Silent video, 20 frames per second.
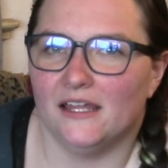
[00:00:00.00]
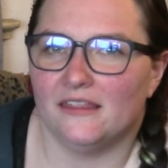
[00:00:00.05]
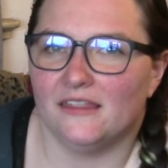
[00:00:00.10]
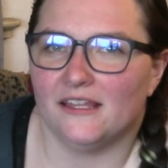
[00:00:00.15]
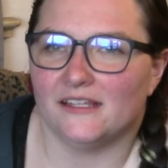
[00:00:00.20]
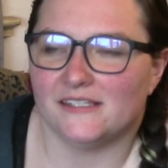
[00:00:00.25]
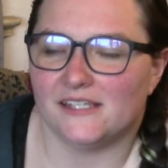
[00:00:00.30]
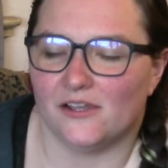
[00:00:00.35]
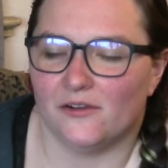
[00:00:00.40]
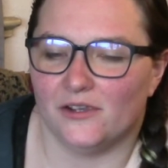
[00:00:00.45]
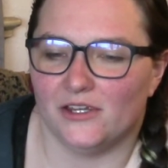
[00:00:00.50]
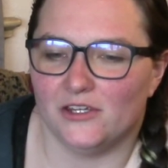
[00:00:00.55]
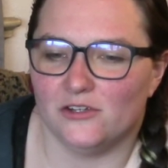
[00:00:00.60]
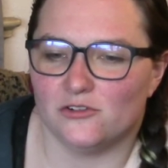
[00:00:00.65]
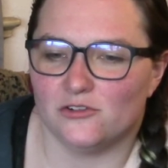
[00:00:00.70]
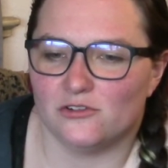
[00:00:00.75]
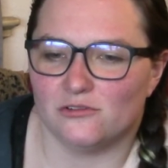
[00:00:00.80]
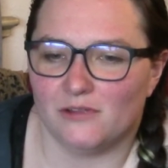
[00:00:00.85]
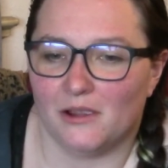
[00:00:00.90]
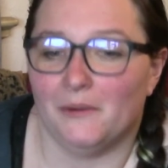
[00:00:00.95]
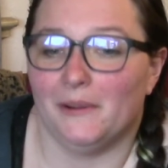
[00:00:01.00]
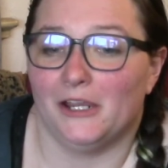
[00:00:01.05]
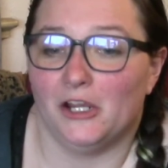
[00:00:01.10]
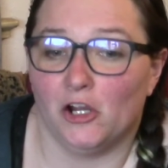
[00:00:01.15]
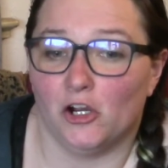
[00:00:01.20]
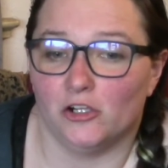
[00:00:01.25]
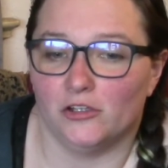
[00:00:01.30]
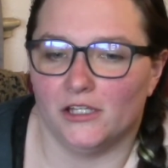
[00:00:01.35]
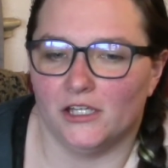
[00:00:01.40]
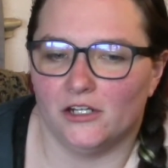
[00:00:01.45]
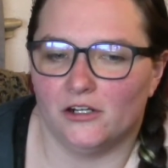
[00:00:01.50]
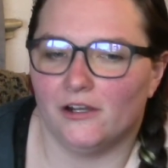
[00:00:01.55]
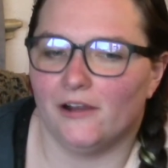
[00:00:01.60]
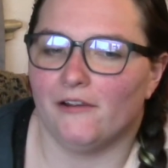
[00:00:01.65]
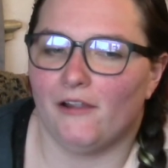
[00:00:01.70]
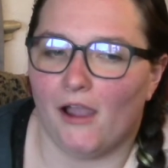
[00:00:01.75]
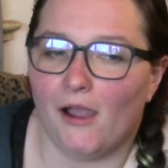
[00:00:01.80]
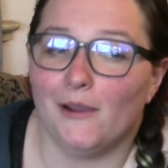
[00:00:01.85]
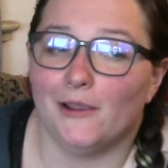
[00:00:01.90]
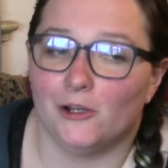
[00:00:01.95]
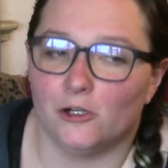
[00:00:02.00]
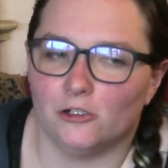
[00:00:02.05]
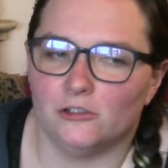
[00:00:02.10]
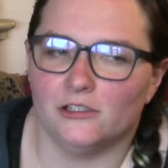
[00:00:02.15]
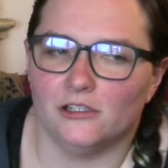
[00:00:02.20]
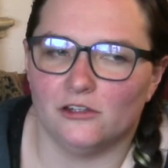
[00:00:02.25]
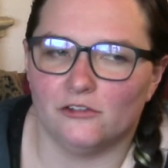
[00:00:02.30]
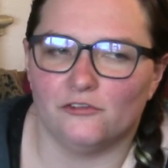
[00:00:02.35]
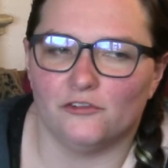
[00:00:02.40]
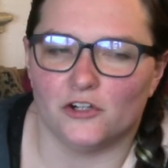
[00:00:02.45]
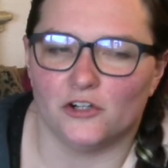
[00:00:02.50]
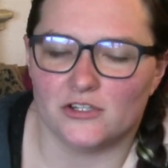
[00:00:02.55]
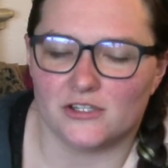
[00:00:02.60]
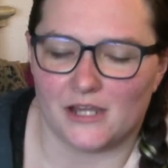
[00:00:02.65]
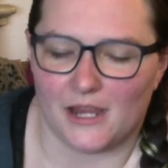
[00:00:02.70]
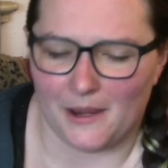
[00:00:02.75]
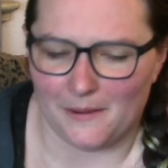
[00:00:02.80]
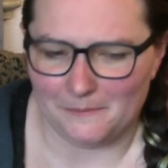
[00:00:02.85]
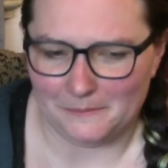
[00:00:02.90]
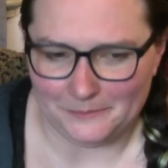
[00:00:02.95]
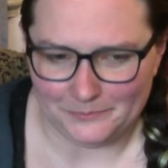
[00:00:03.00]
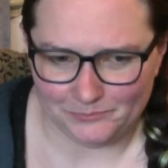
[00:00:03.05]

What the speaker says: that's how I curl it, or how I curled it the first time.